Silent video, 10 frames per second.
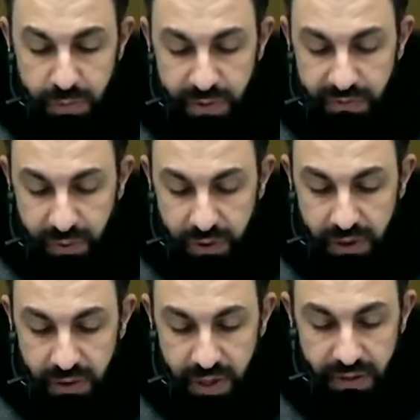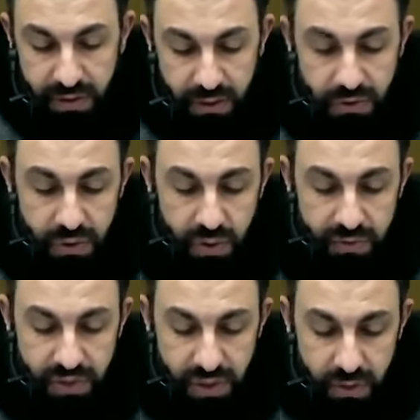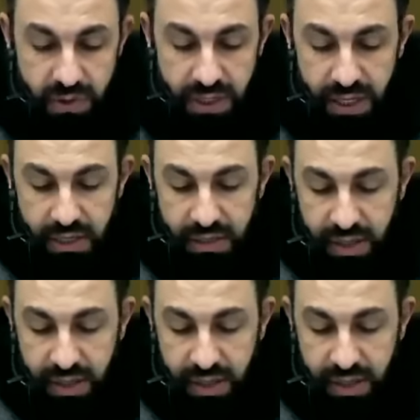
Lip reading: before you and those who have associated